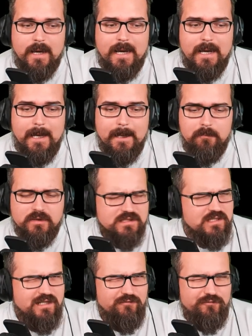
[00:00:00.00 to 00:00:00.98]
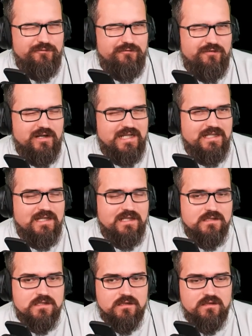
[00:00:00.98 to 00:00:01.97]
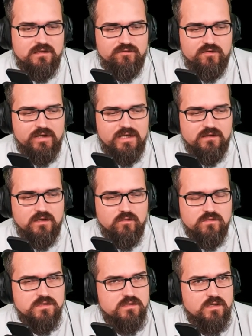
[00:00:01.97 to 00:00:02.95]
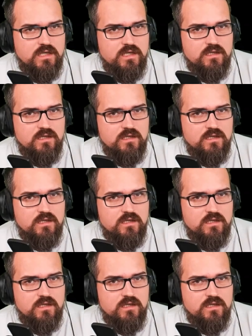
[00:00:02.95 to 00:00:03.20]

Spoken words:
but it's kind of funny that they've created those